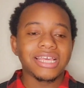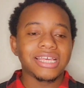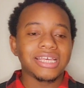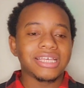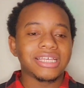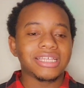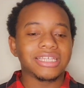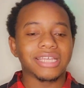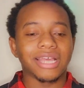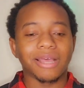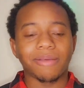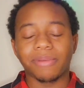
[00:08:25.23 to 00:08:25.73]

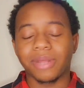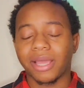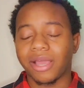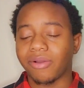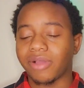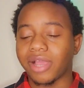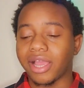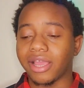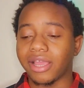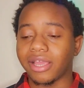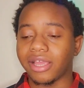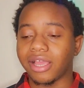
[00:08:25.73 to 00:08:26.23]
So I'm like,
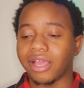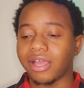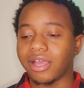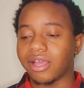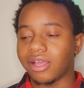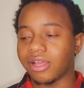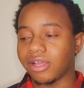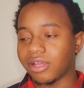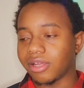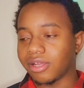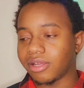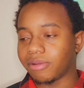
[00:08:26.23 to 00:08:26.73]
okay,
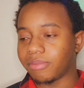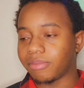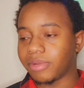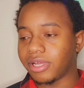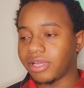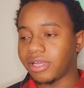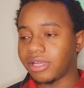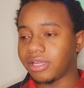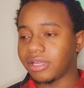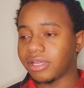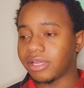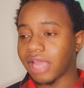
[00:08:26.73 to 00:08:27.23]
um,
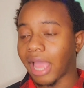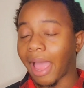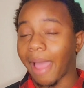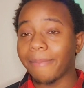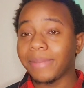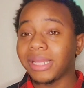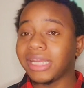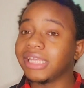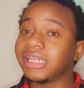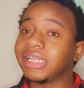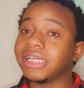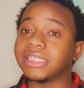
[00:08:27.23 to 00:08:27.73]
I
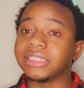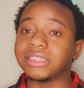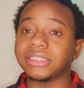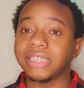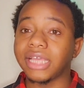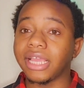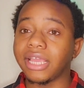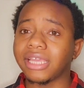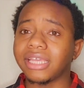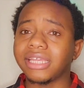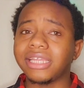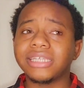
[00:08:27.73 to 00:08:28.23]
mean, it didn't
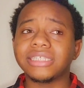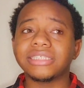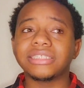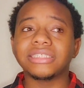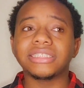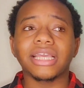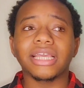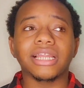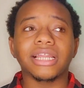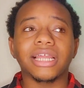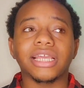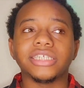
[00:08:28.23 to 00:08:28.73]
stink. It didn't
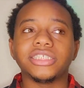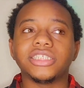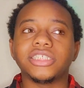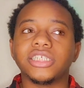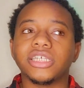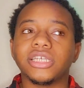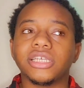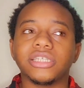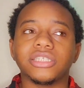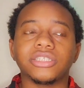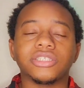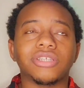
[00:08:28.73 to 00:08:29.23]
stink like
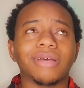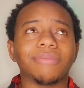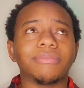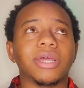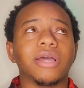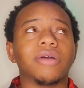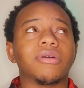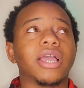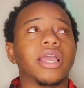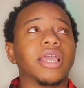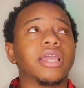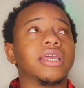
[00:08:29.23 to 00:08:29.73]
shit. So I'm like,
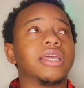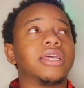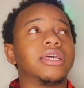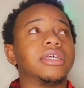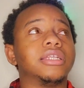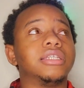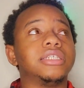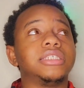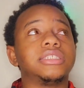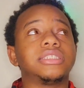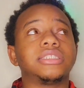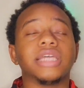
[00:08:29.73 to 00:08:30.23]
okay, at
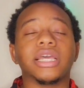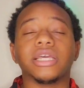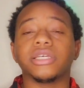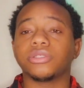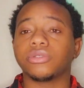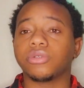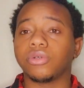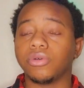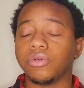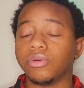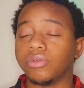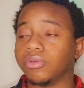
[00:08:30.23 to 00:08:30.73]
least that's
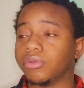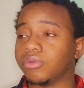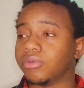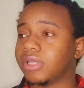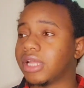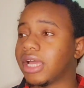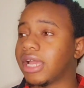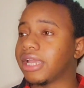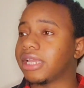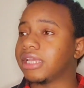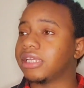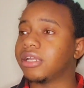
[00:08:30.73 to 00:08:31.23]
cool.
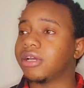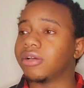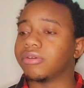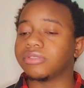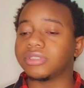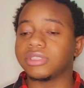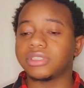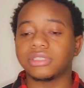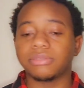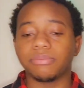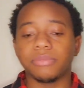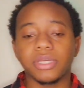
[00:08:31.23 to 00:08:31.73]
Like, it don't
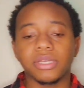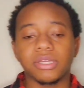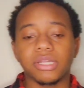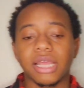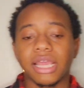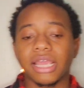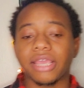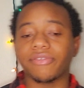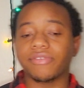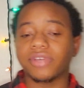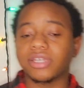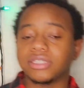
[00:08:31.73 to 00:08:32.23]
smell
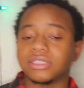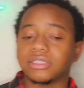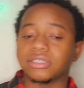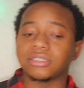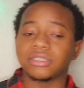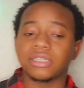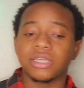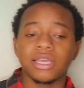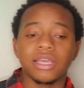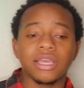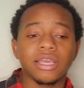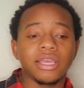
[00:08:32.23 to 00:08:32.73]
like, because
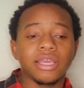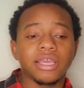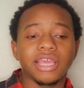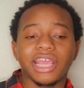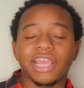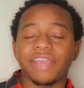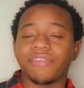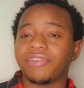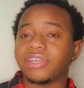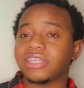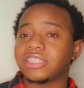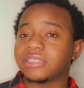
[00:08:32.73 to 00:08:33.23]

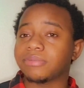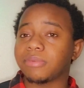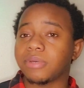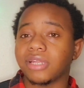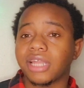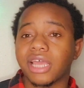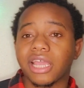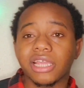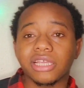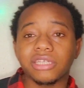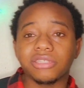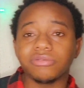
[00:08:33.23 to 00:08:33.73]
if it smelled
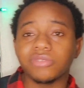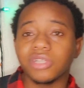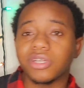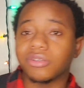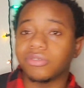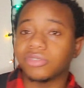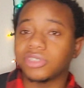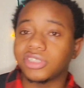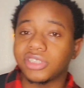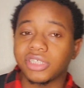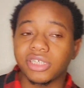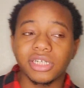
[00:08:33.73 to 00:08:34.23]
like, you know,
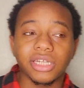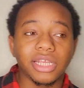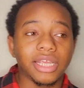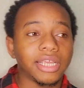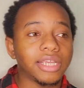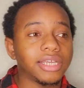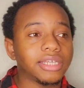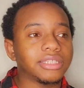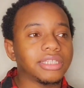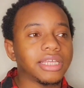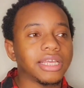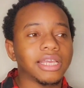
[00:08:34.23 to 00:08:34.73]
shit and
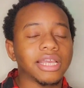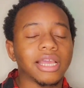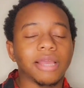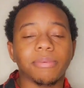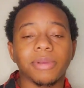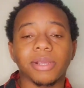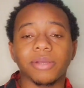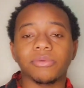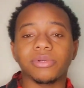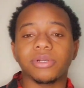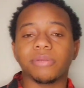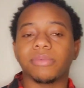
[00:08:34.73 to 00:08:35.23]
everything, I
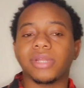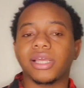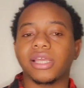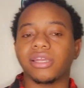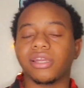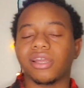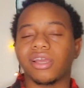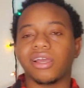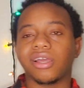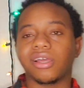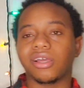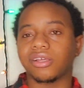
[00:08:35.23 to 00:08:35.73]
probably would have been like,
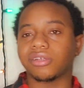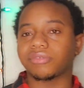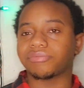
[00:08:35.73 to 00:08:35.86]
nah.